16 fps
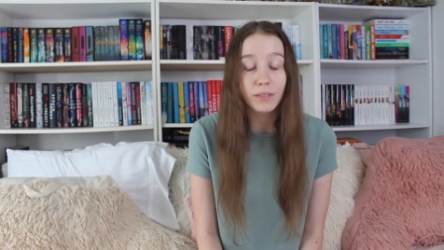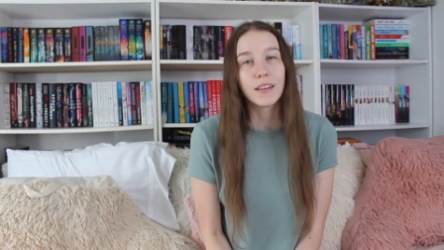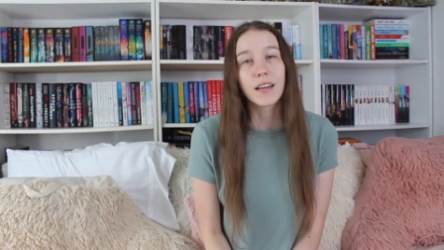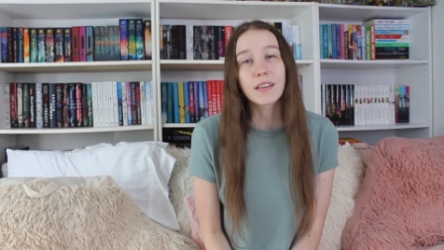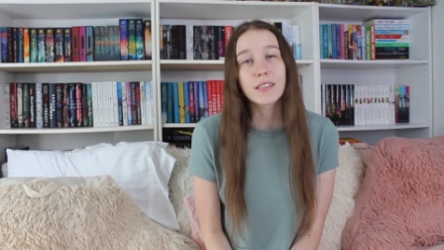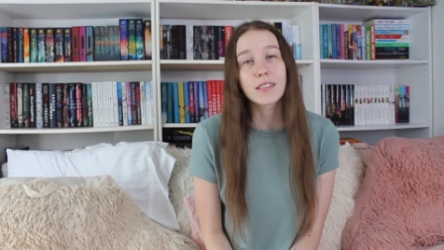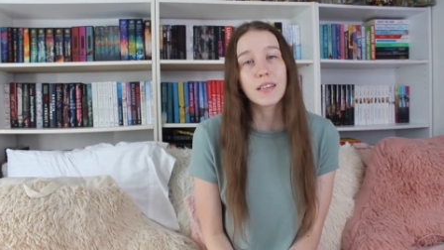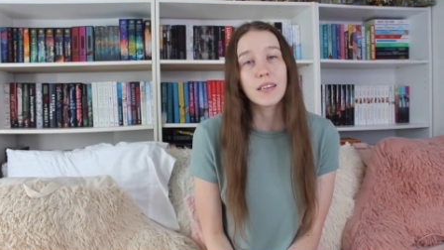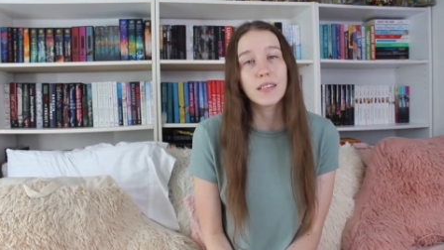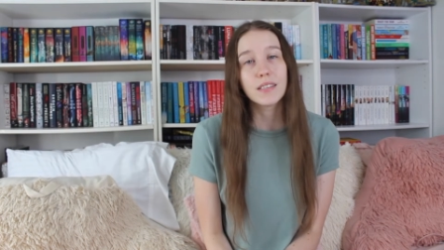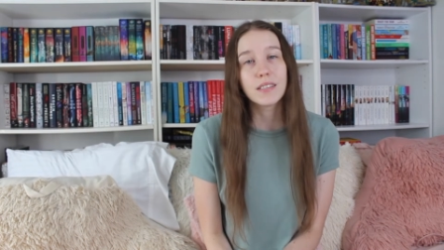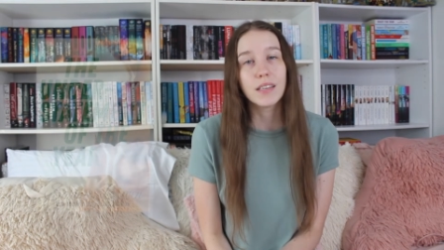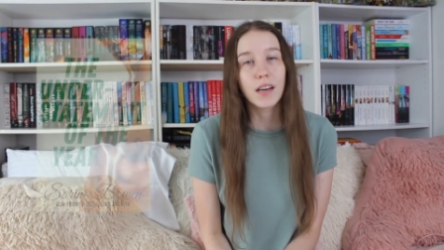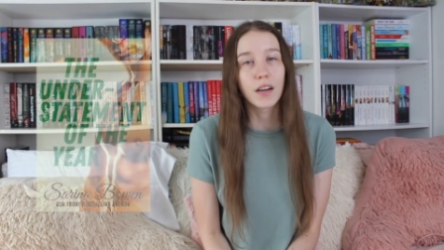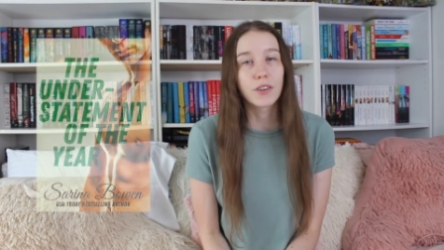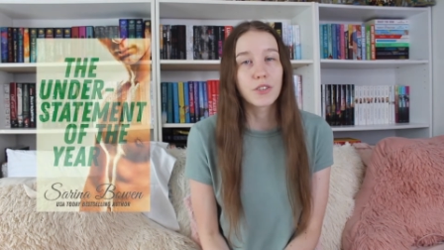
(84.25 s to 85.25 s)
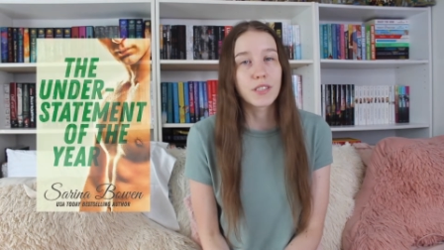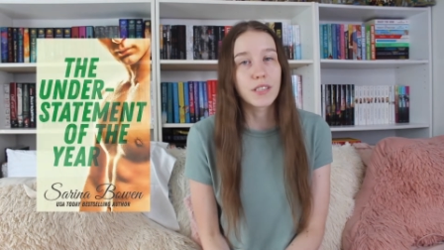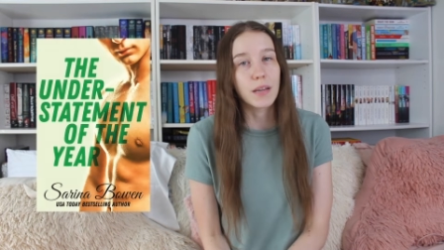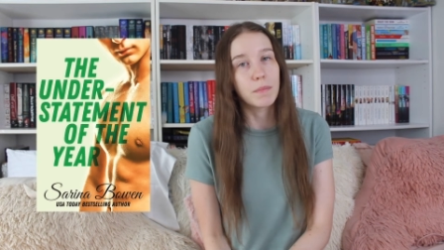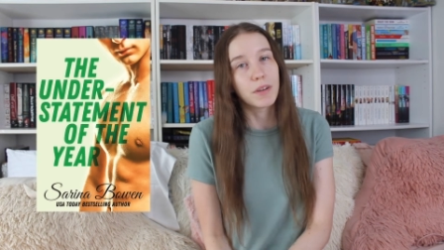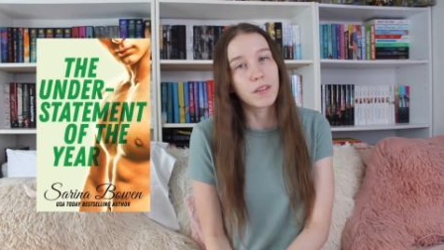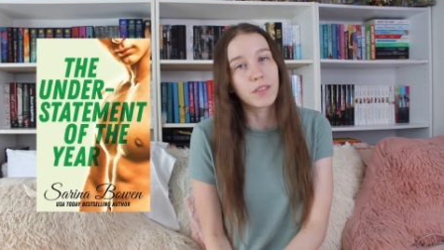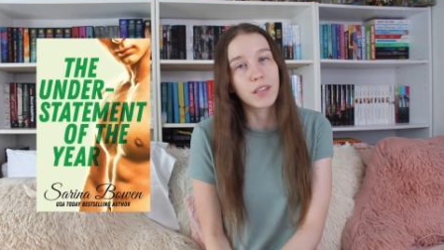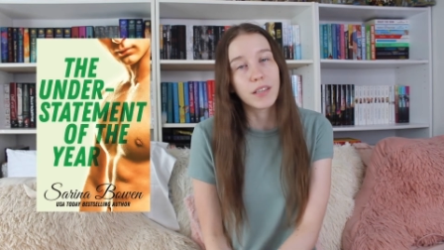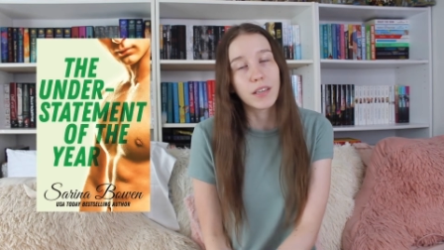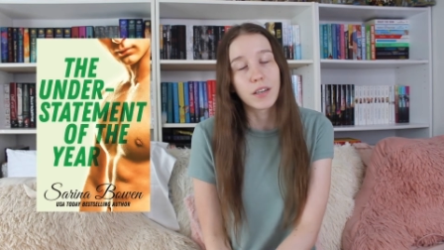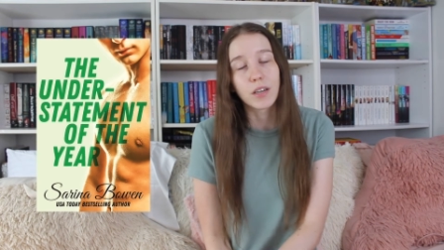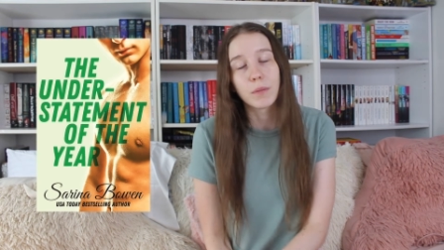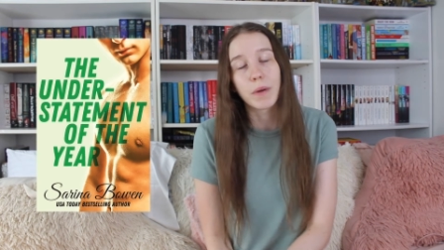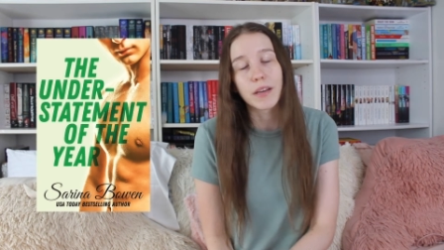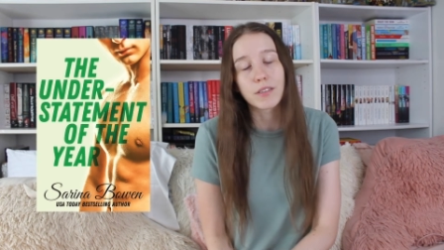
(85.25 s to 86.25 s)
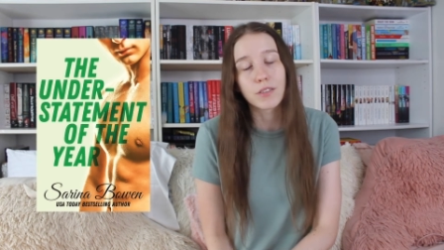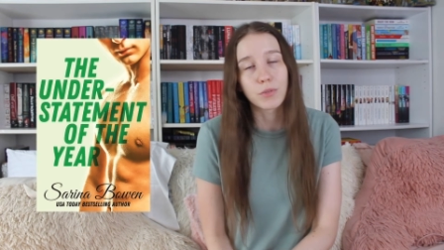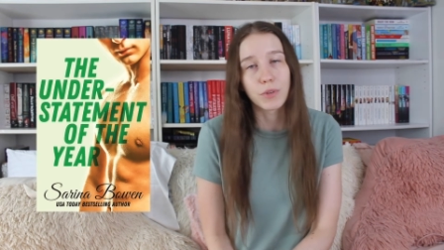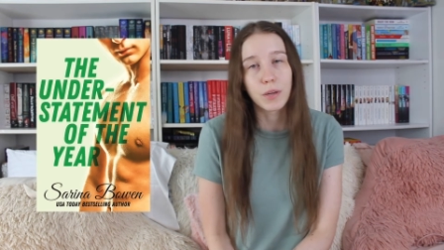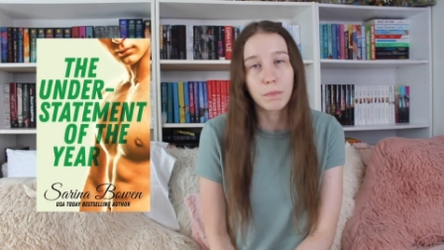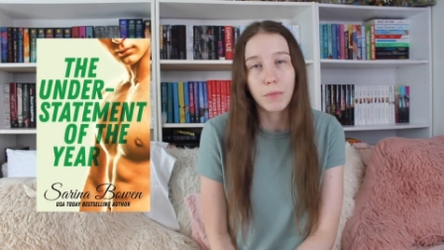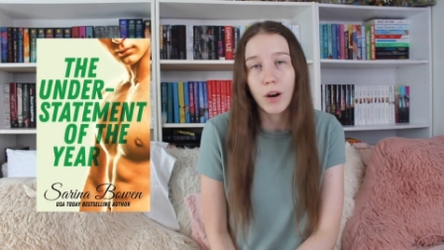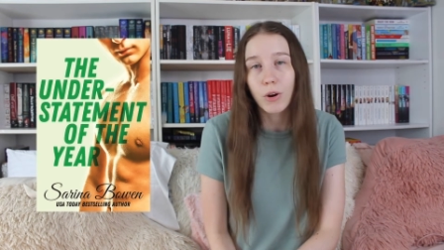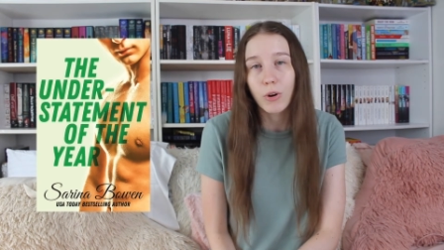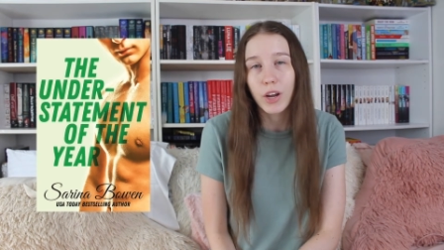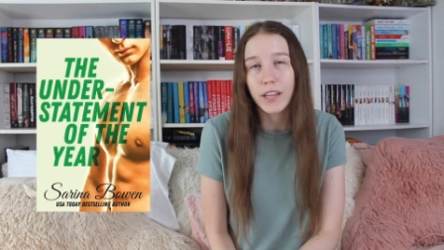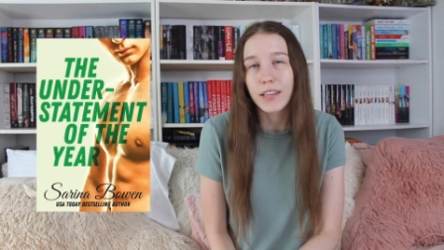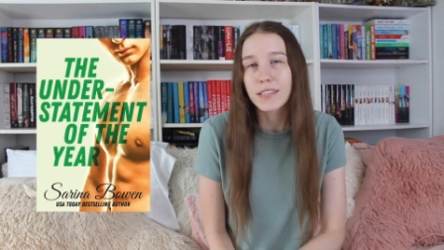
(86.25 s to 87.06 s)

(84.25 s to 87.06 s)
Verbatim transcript: Next is The Understatement of the Year by Sarina Bowen.